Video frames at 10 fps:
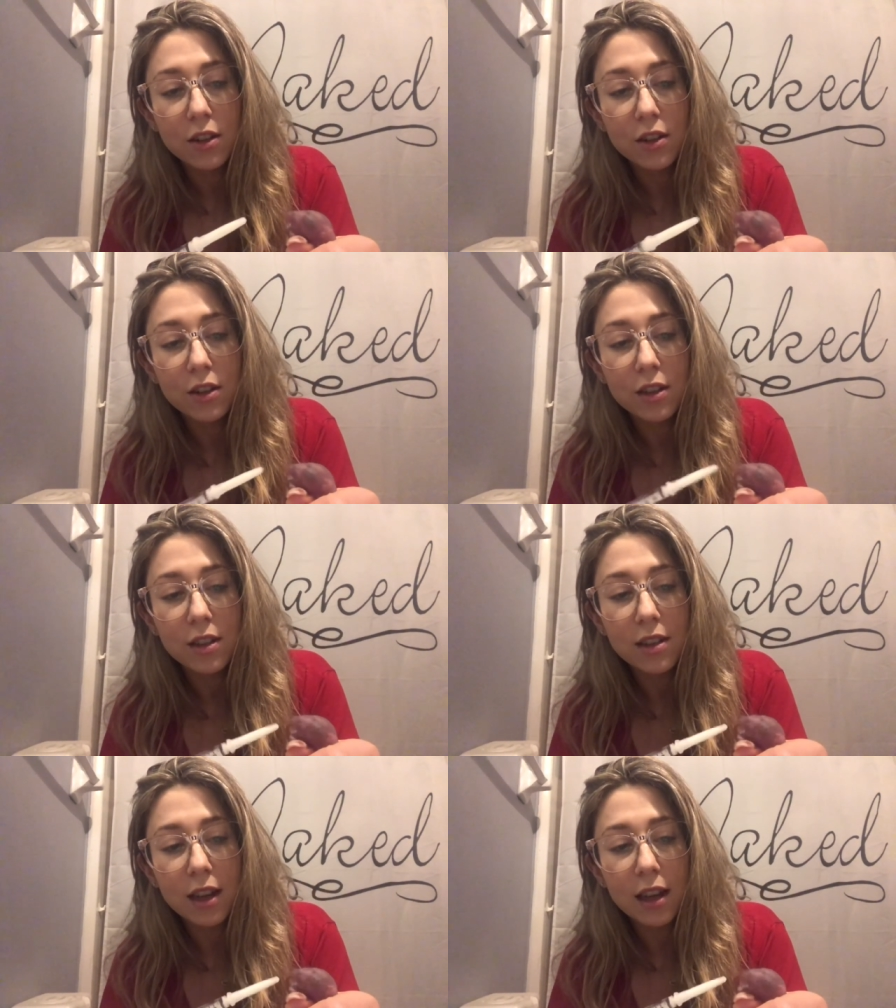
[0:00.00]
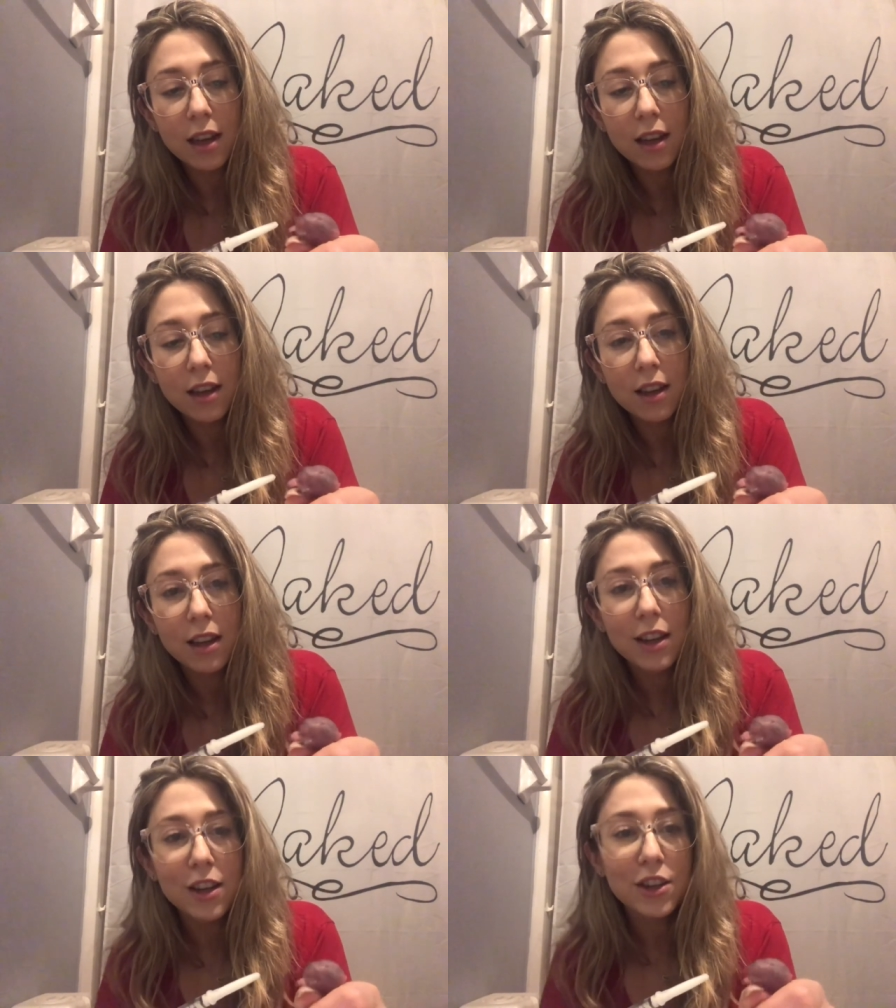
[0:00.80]
She's like,
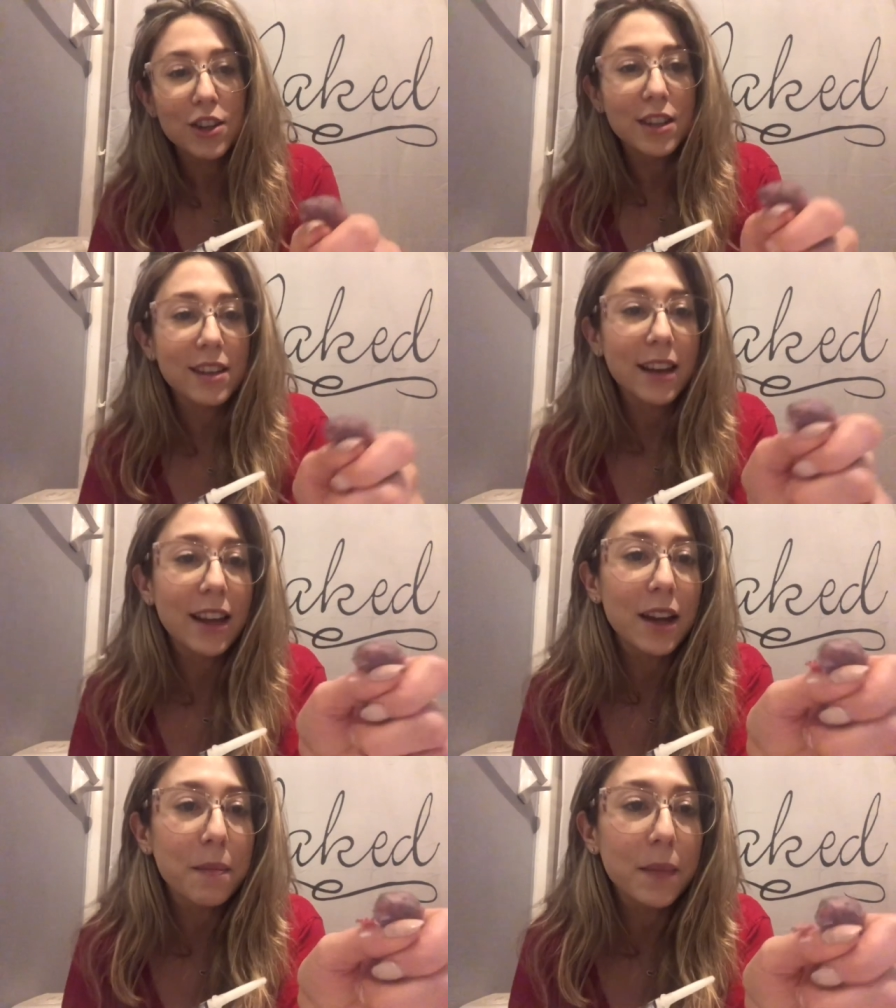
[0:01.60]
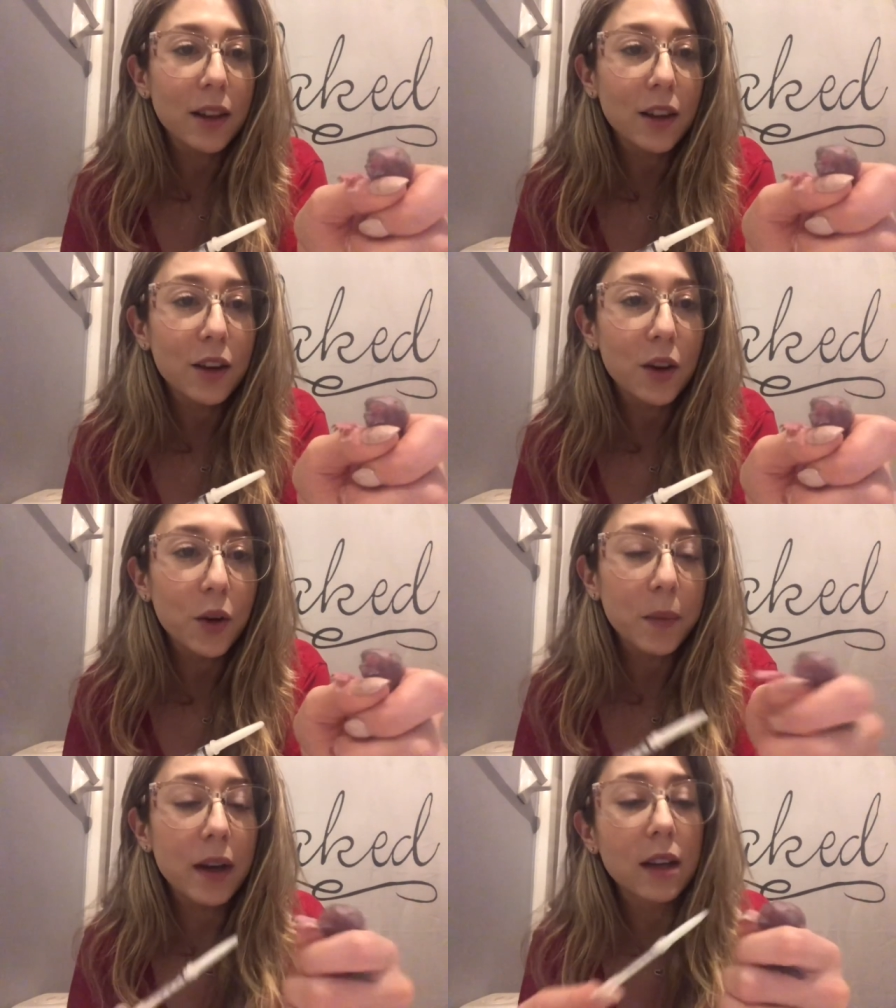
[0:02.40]
she's like in a milk
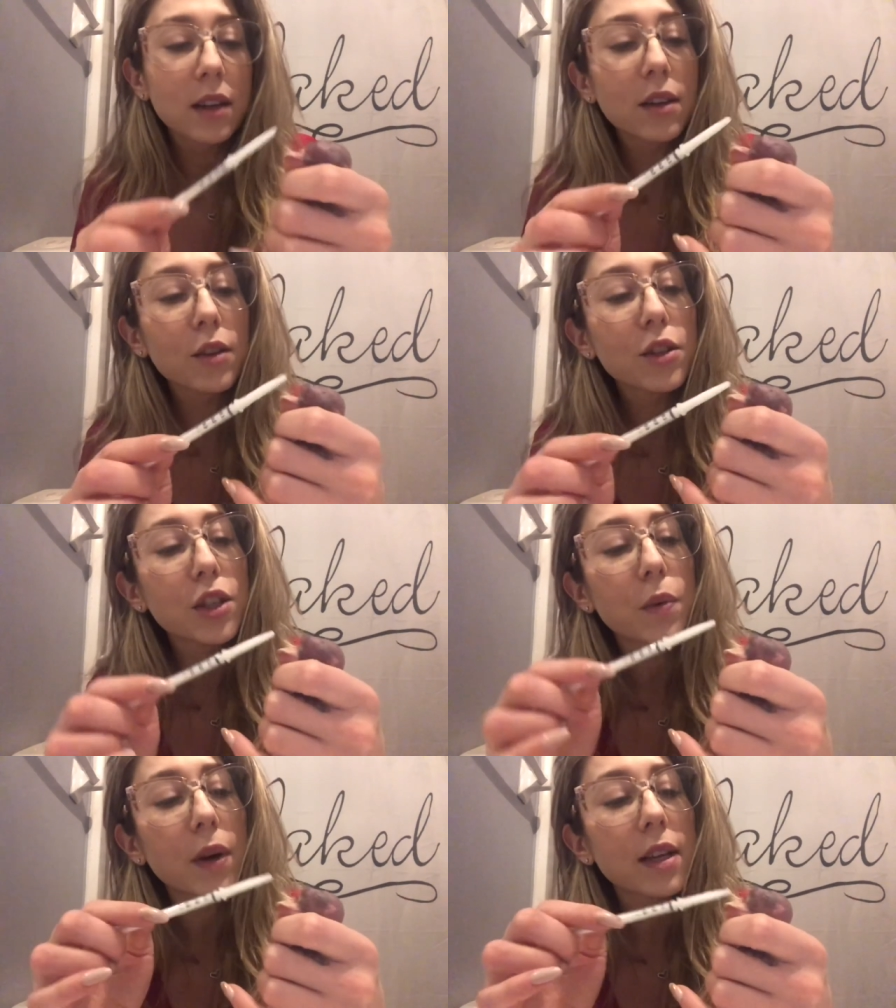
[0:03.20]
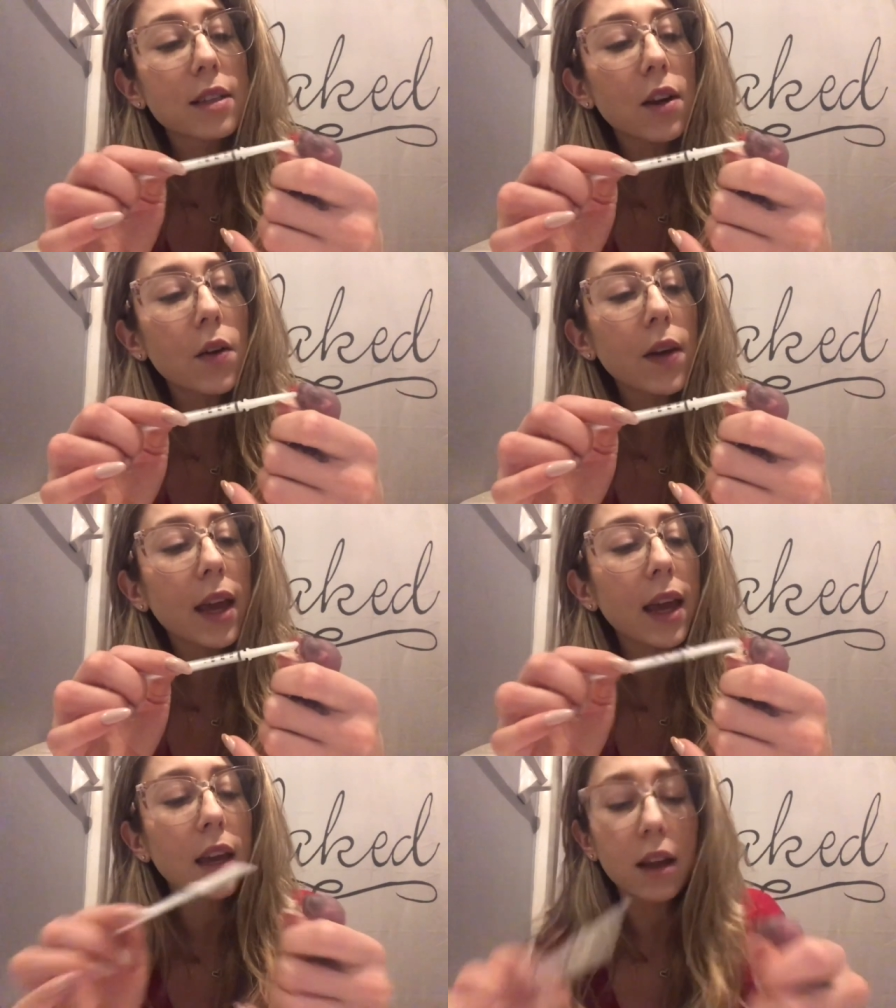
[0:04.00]
coma, or she was.
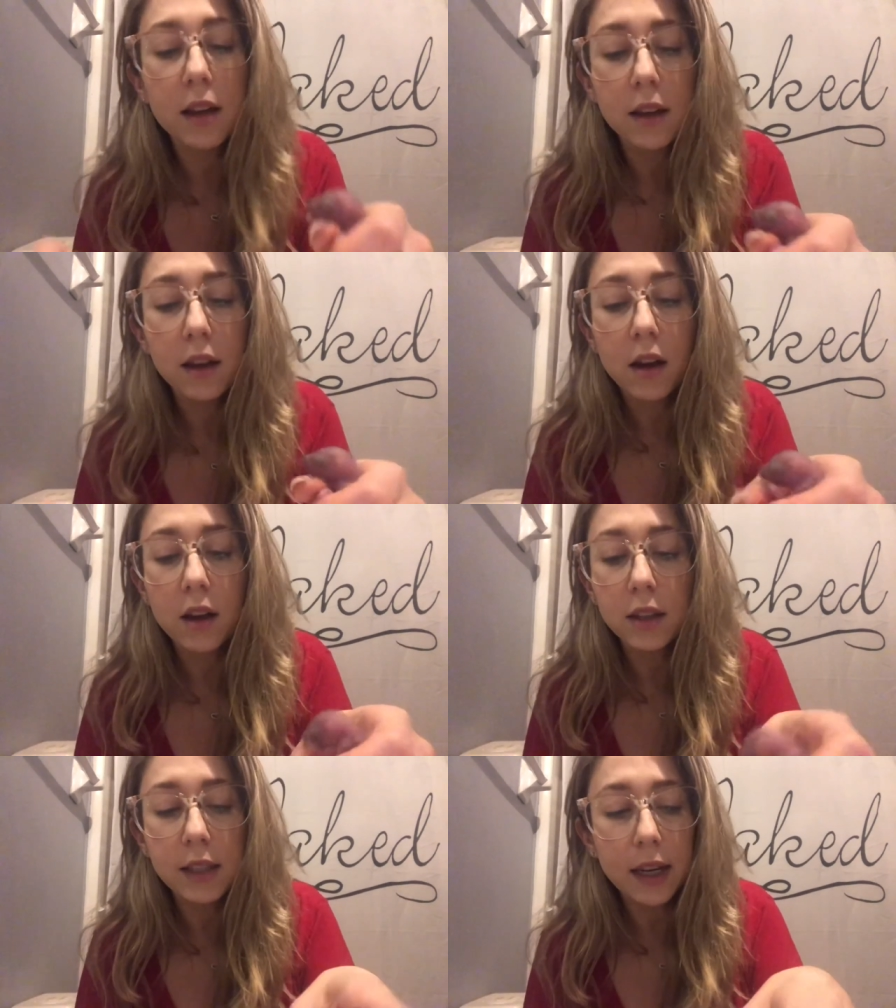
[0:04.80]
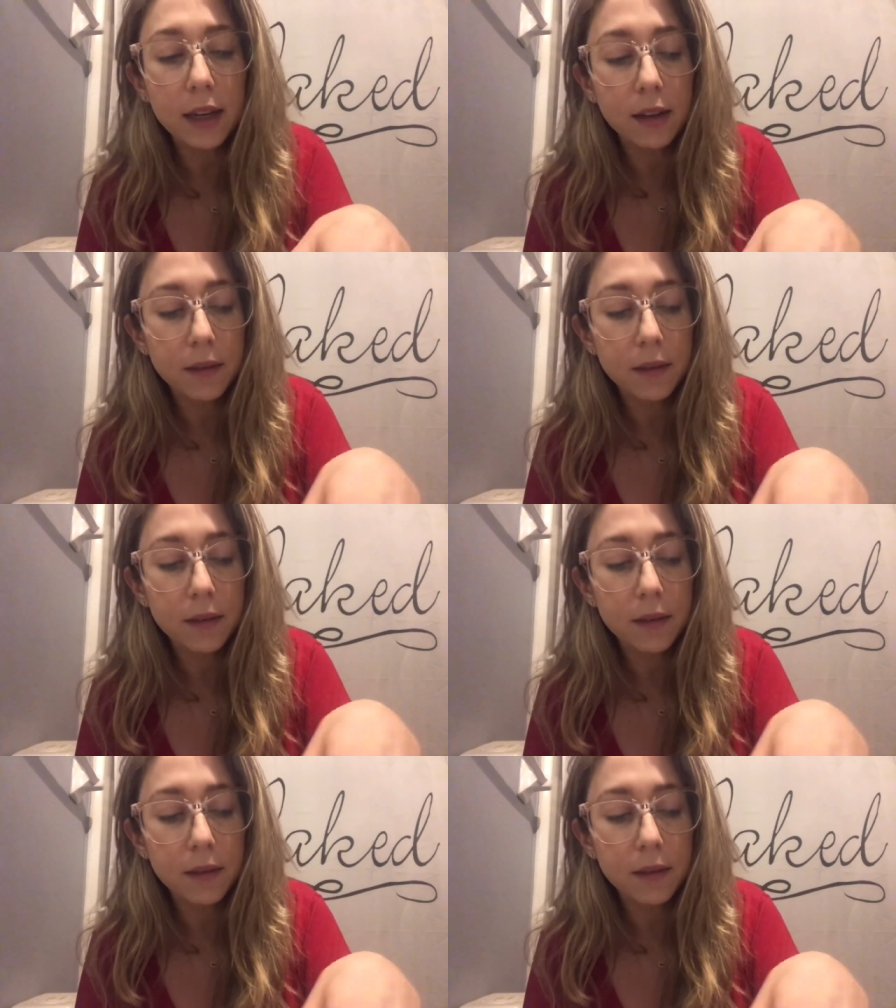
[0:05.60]
Okay, all done.